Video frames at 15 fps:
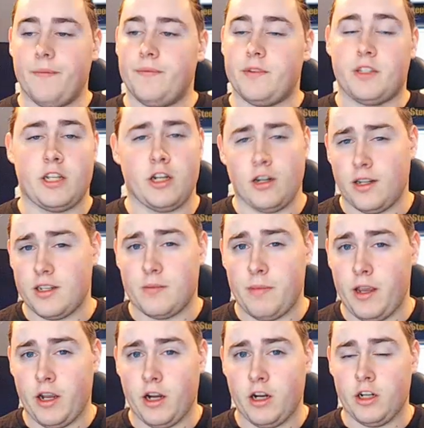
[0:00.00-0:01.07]
Tier list
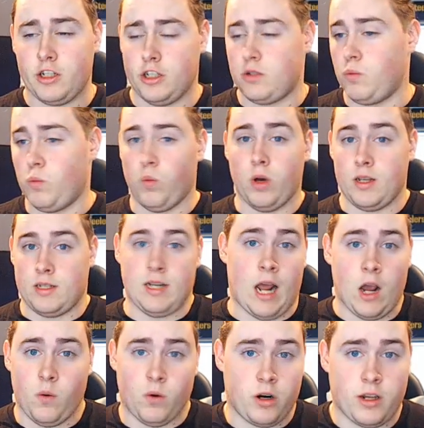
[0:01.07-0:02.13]
maker just was
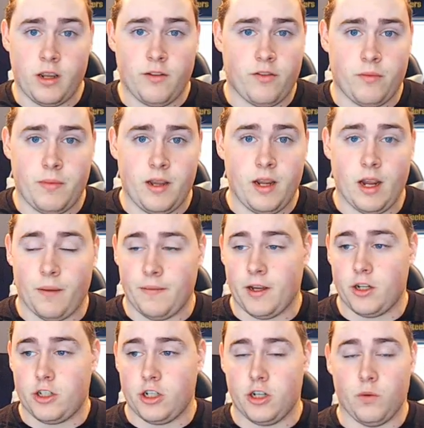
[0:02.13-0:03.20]
not working for me. I'm not
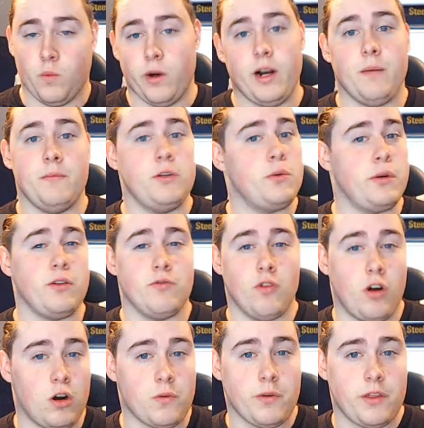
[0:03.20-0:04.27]
sure what I'm doing
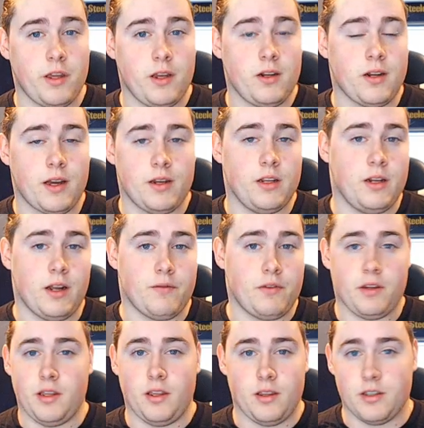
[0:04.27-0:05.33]
wrong with it. I did
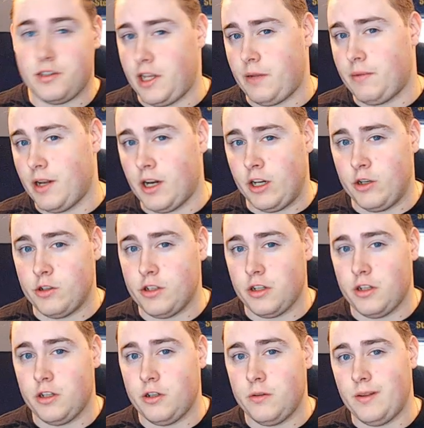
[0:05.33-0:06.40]
everything the same that I usually
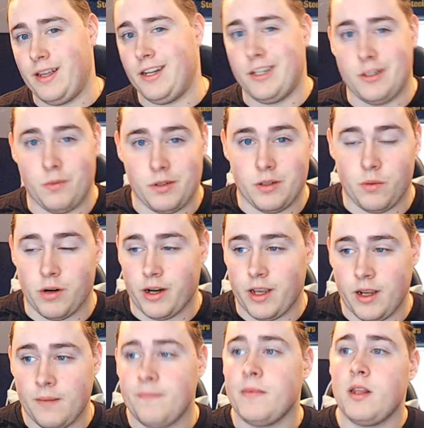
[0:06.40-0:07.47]
do, and it just wasn't working.